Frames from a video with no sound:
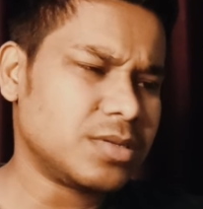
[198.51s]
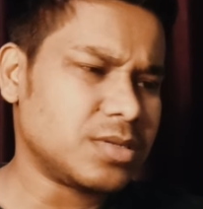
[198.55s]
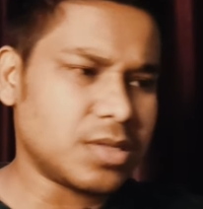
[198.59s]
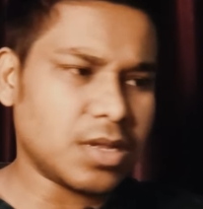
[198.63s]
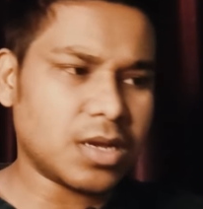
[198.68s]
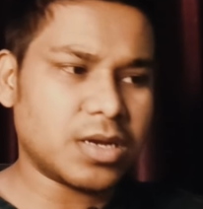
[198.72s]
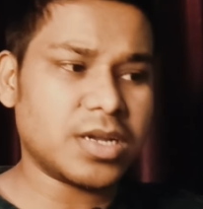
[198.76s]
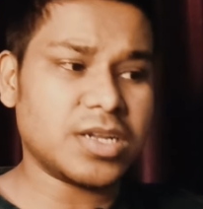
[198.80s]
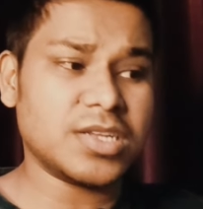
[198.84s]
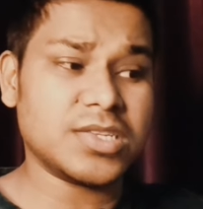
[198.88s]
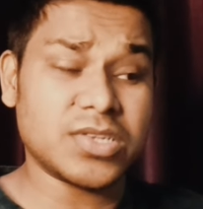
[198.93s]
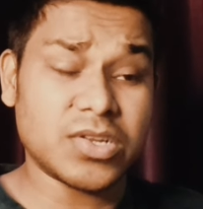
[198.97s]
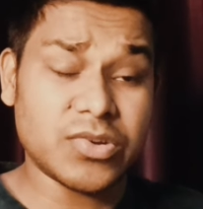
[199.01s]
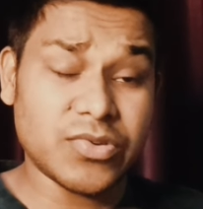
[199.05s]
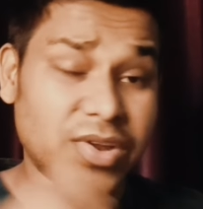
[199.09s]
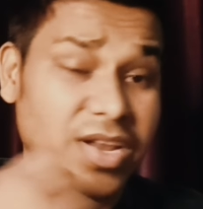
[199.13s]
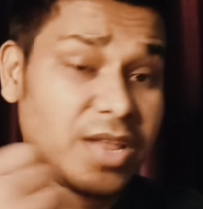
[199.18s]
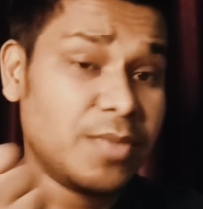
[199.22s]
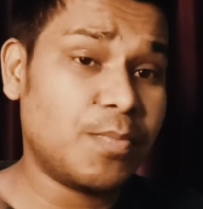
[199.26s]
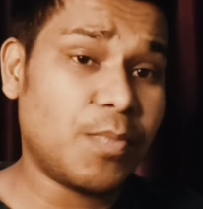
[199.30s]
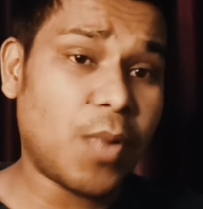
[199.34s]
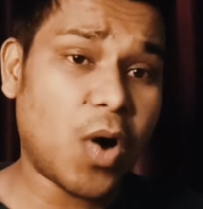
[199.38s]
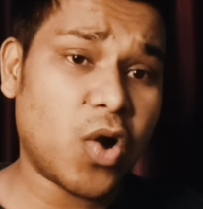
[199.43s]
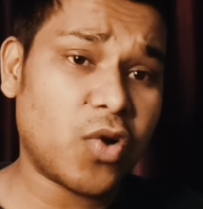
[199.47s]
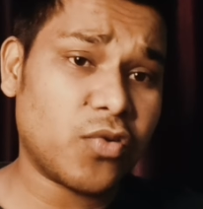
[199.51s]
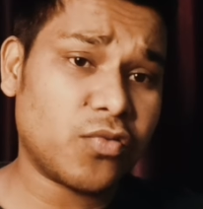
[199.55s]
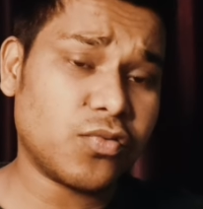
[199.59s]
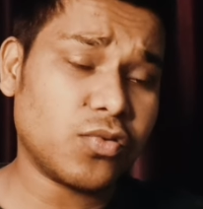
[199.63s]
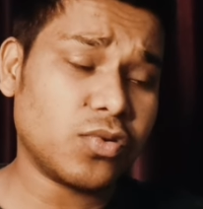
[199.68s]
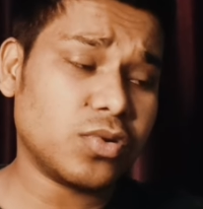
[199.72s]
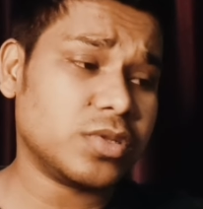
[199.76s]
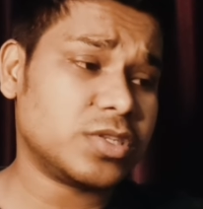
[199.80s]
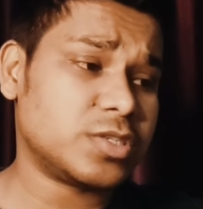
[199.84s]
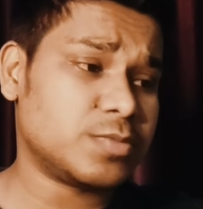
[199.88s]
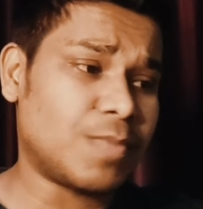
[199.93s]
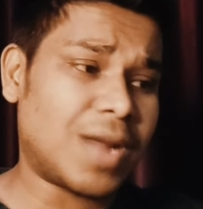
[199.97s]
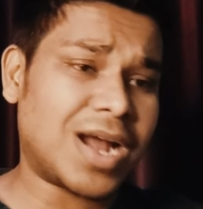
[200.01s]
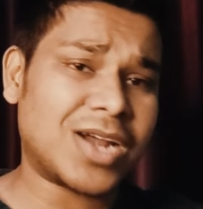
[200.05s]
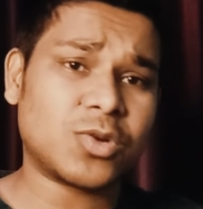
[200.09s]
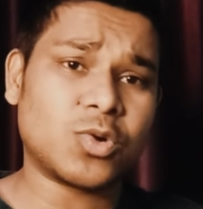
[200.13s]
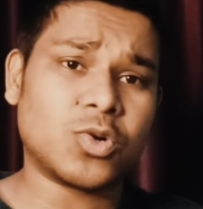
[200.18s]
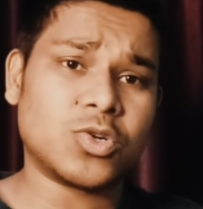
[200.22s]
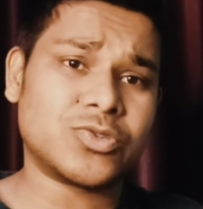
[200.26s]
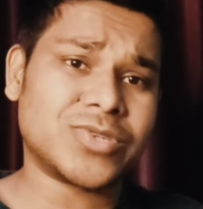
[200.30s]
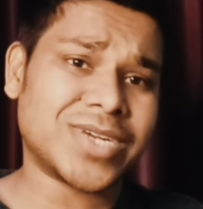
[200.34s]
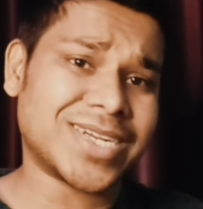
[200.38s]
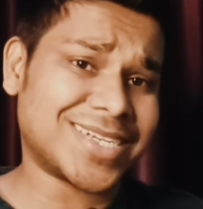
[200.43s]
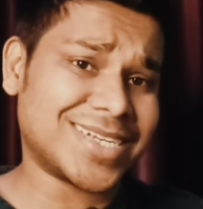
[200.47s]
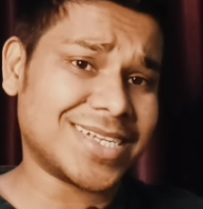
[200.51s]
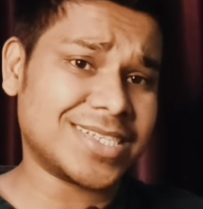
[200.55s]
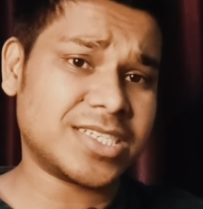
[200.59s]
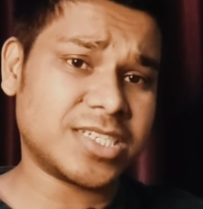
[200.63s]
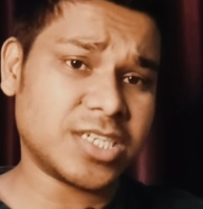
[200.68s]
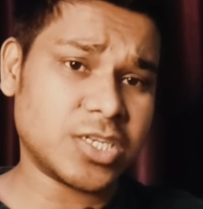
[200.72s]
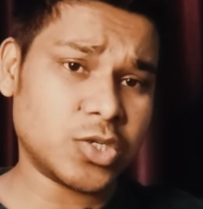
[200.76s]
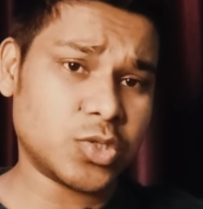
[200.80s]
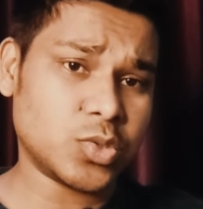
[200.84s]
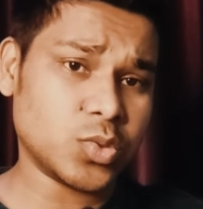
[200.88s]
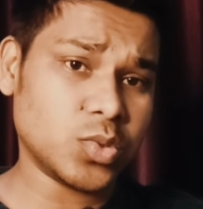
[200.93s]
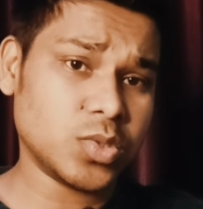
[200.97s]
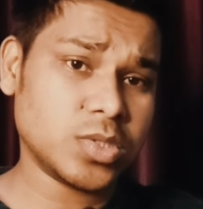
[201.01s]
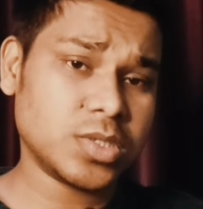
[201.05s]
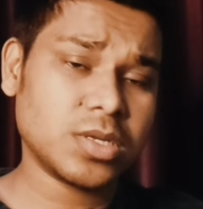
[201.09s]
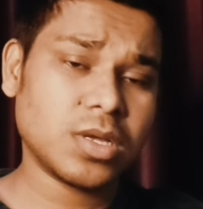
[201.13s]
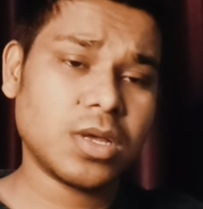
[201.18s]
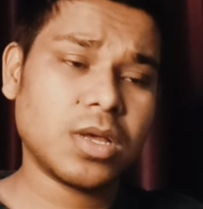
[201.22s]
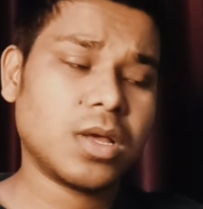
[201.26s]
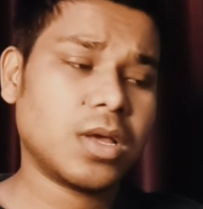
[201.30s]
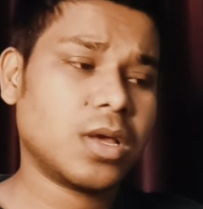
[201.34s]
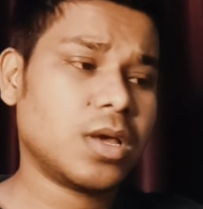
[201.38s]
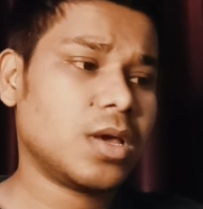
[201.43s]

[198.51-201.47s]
Slither is a really powerful smart contract testing tools.